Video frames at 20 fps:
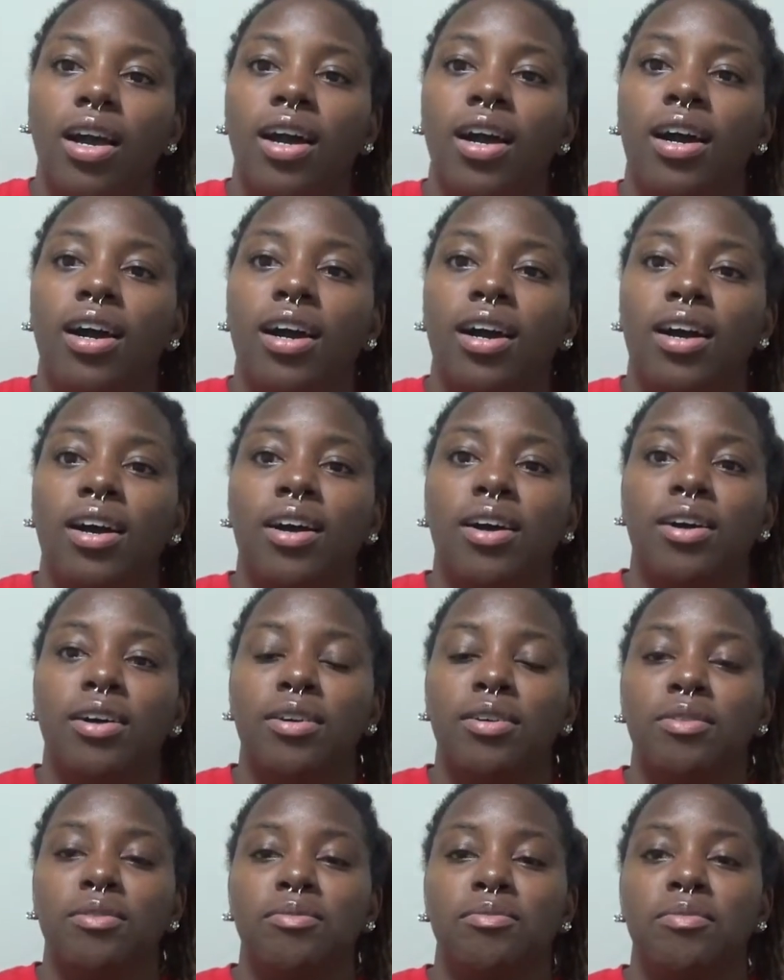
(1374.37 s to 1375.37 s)

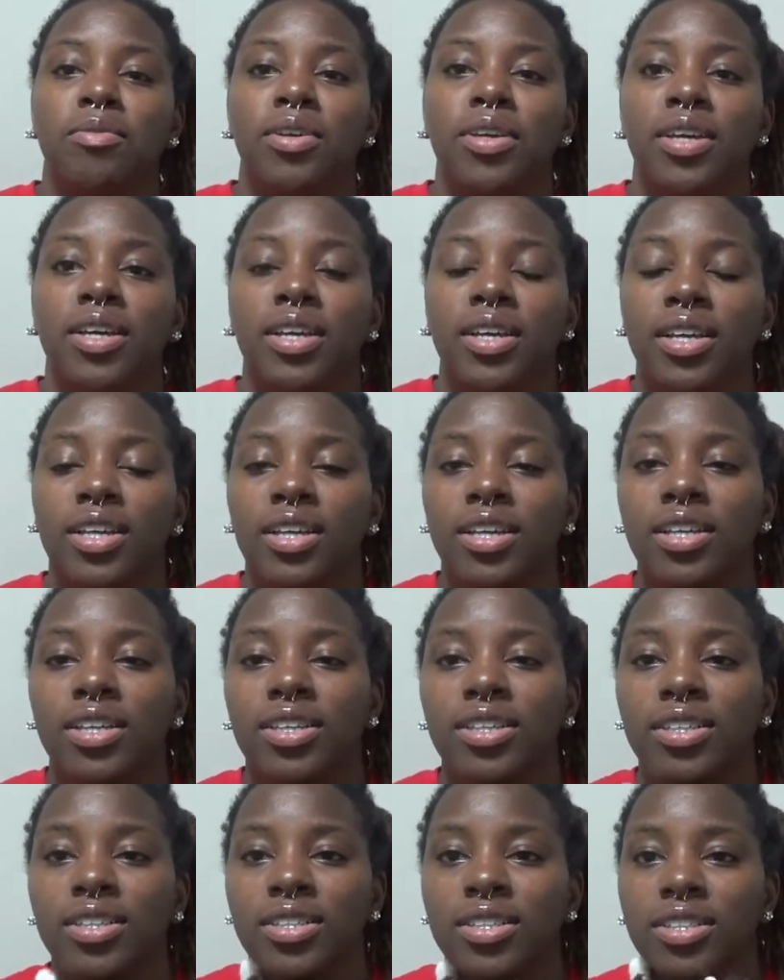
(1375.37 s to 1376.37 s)
um
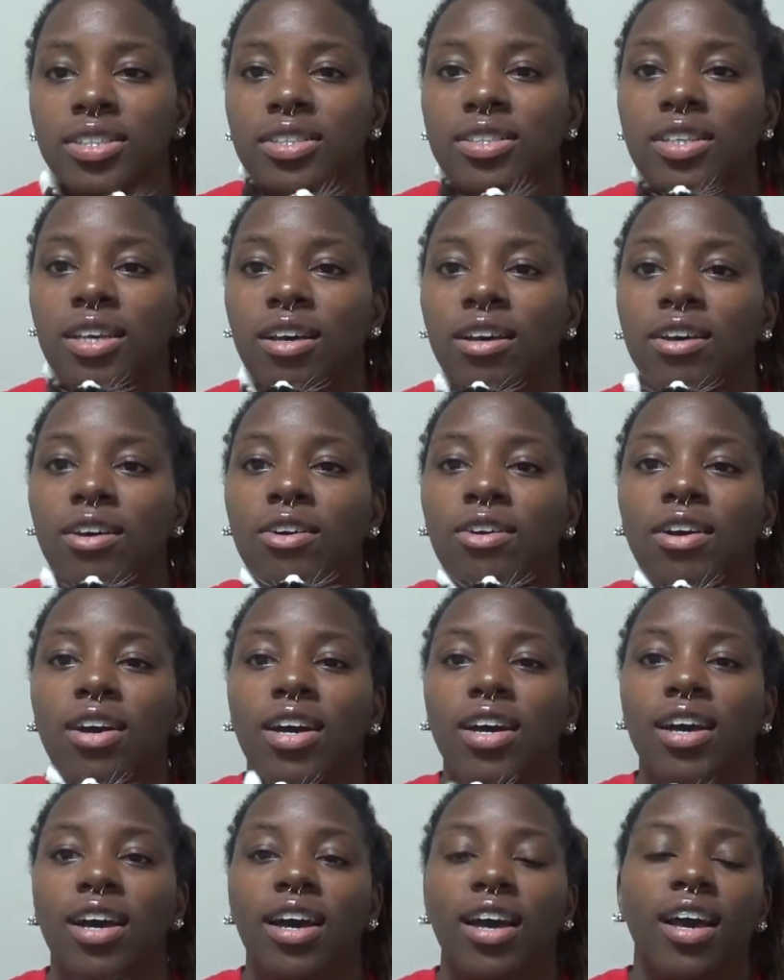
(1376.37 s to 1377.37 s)
so
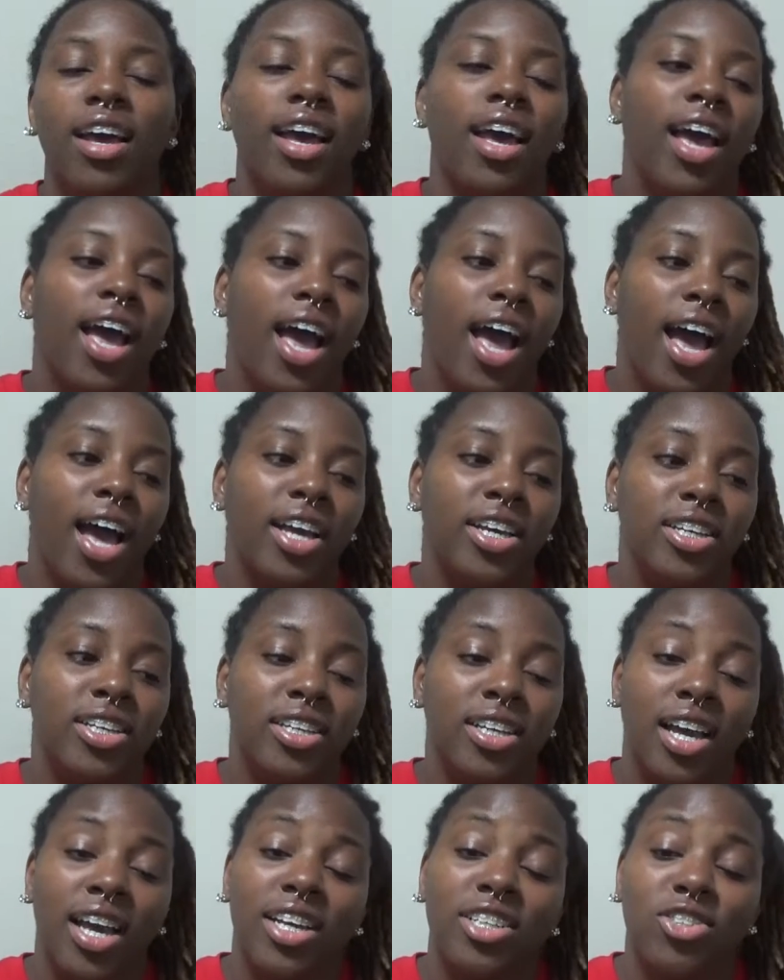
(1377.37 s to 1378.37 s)
i
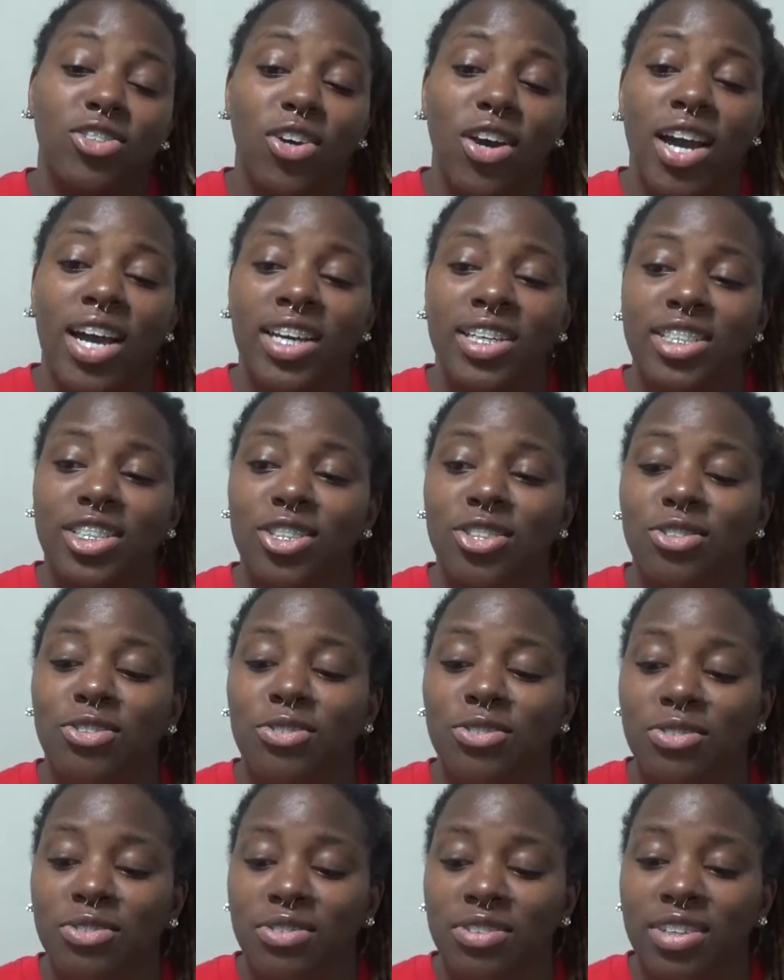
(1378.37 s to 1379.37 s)
i try
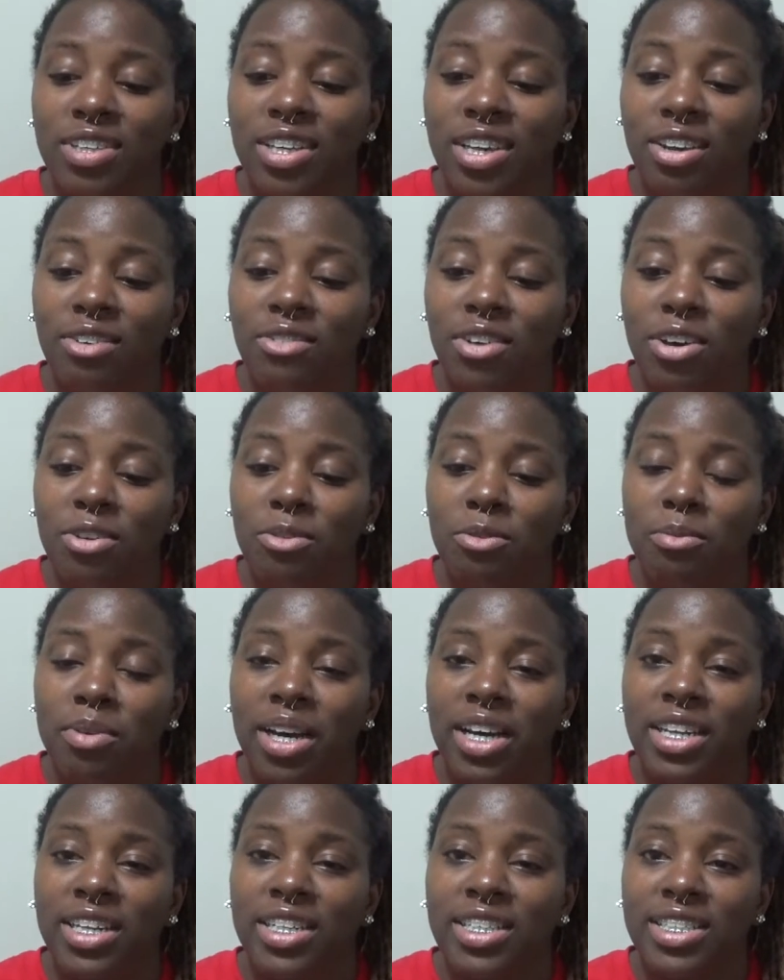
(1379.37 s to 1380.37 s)
to give
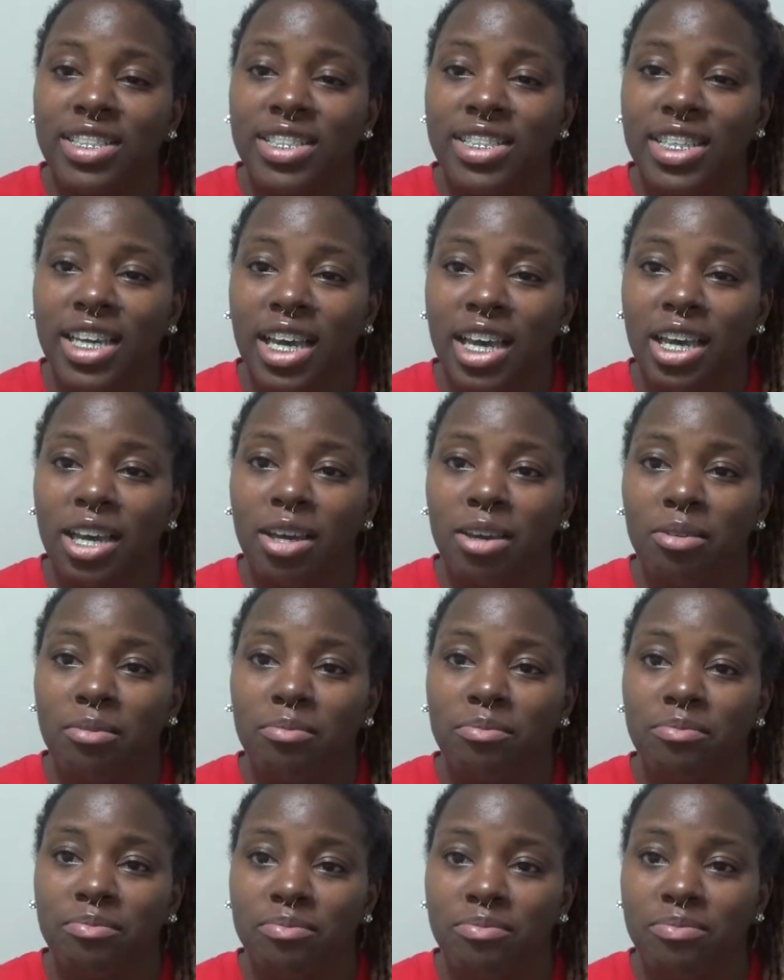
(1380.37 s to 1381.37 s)
everybody the same
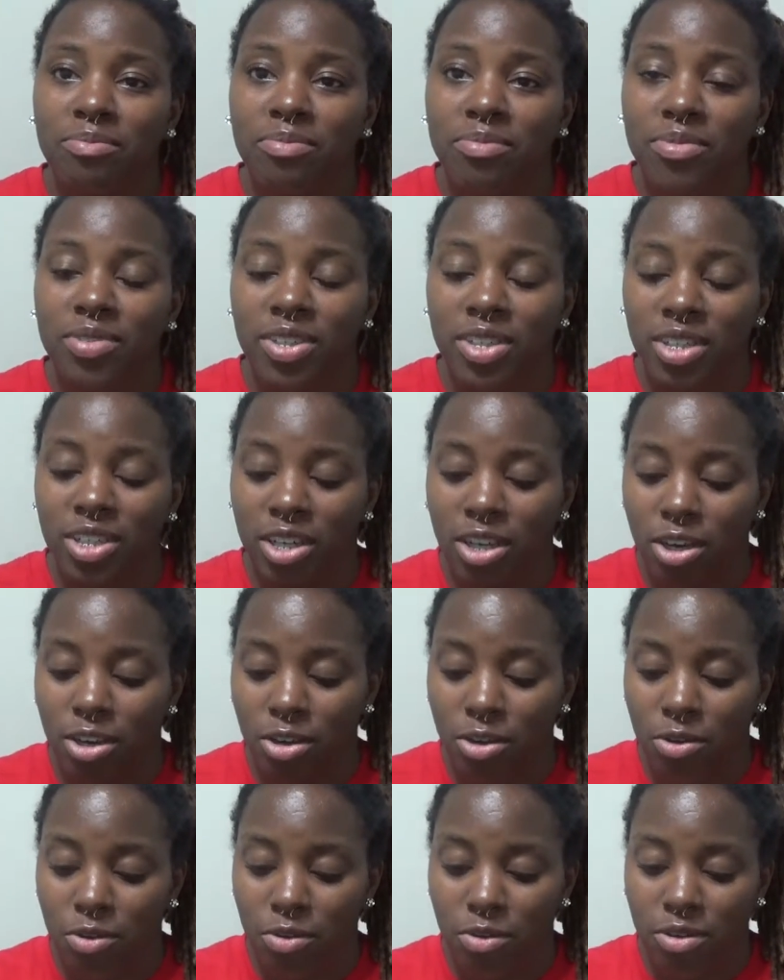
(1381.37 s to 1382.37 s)
you know